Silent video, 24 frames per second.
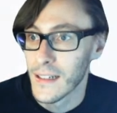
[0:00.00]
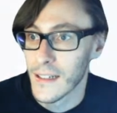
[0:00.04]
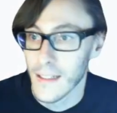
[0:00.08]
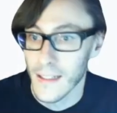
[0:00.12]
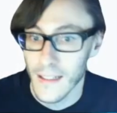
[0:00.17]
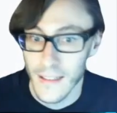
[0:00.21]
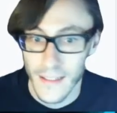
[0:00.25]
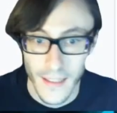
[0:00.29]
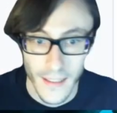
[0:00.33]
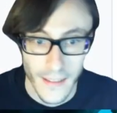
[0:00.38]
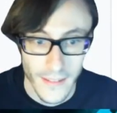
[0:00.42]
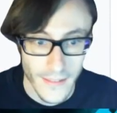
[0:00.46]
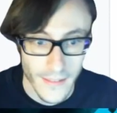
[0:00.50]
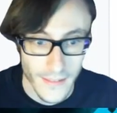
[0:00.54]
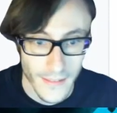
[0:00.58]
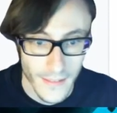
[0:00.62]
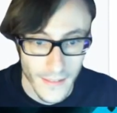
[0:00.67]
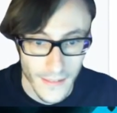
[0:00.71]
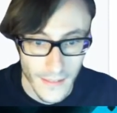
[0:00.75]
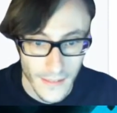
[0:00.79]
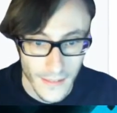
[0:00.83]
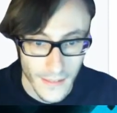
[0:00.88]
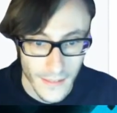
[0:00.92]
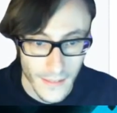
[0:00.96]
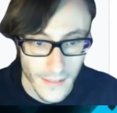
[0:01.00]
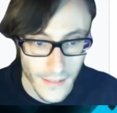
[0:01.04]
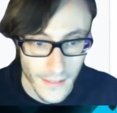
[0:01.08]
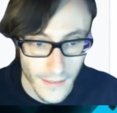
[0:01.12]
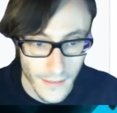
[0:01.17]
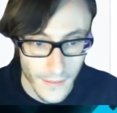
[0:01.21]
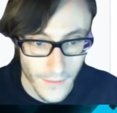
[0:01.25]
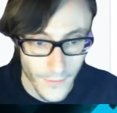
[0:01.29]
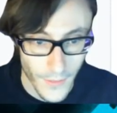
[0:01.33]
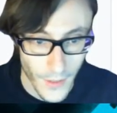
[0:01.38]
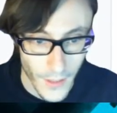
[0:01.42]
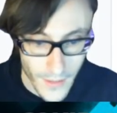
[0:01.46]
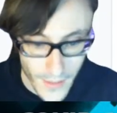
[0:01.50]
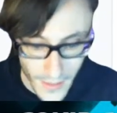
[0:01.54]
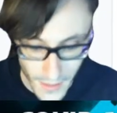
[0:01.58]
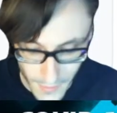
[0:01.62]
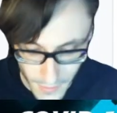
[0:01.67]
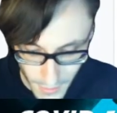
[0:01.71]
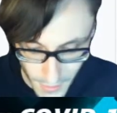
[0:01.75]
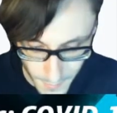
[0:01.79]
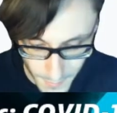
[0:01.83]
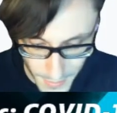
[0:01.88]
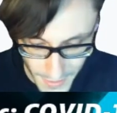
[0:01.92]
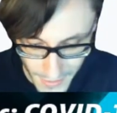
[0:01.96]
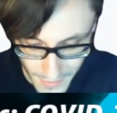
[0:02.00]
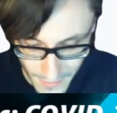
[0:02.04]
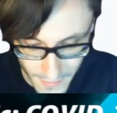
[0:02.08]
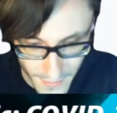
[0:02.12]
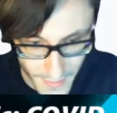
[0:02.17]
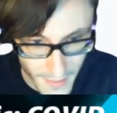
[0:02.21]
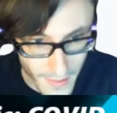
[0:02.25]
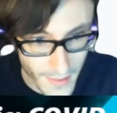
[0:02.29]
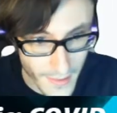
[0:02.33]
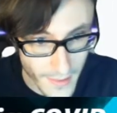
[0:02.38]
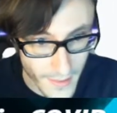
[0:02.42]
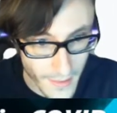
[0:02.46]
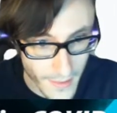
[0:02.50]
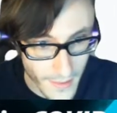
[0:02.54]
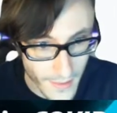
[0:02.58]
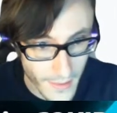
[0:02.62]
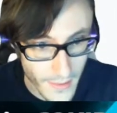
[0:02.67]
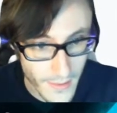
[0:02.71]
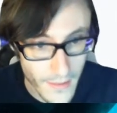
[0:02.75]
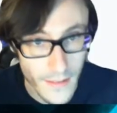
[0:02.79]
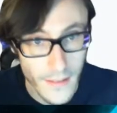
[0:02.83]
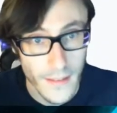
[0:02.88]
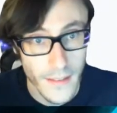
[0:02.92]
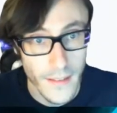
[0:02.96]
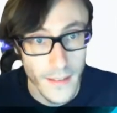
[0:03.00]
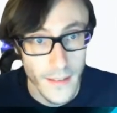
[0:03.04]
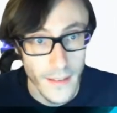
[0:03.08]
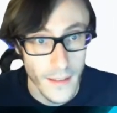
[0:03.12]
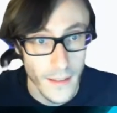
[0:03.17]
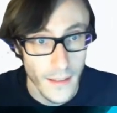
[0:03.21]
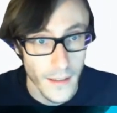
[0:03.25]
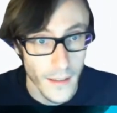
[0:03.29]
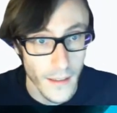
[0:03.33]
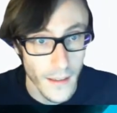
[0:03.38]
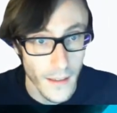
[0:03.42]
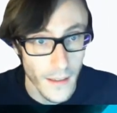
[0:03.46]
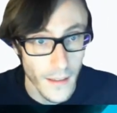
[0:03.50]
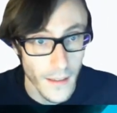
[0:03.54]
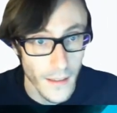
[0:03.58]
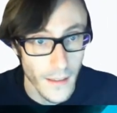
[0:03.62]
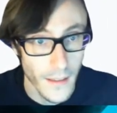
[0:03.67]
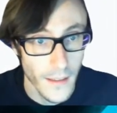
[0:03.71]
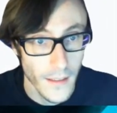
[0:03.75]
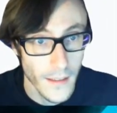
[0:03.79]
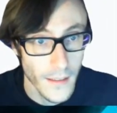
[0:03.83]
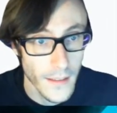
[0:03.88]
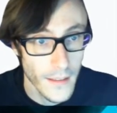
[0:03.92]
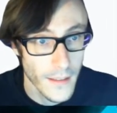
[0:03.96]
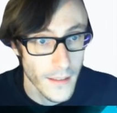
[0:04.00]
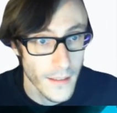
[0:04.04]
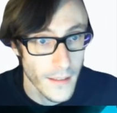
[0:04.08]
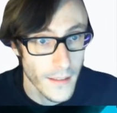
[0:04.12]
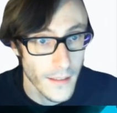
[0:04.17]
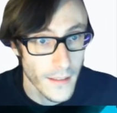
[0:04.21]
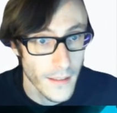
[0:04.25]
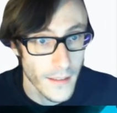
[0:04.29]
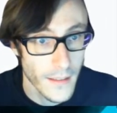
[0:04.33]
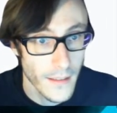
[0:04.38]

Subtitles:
So, volatile compounds are...